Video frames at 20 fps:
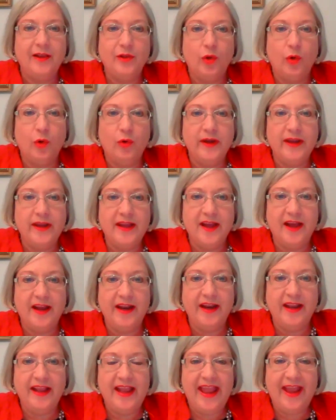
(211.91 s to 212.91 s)
Lori
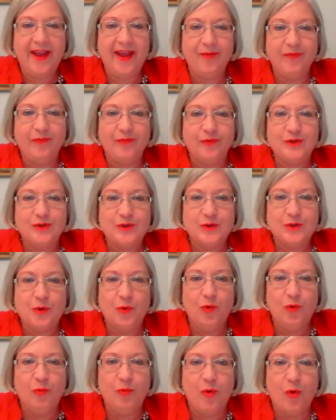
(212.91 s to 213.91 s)
Cunningham for
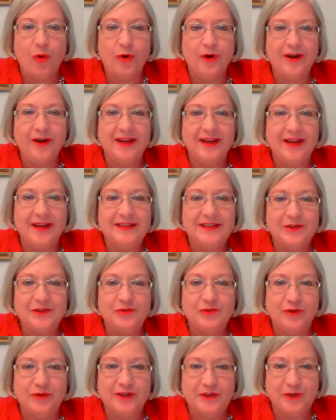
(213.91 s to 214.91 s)
School Board
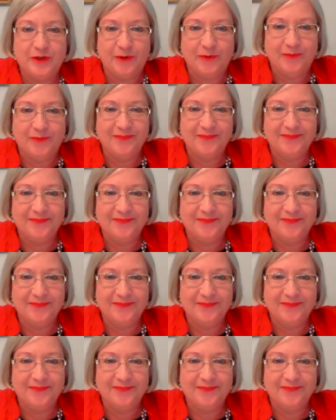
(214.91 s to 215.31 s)
District 2.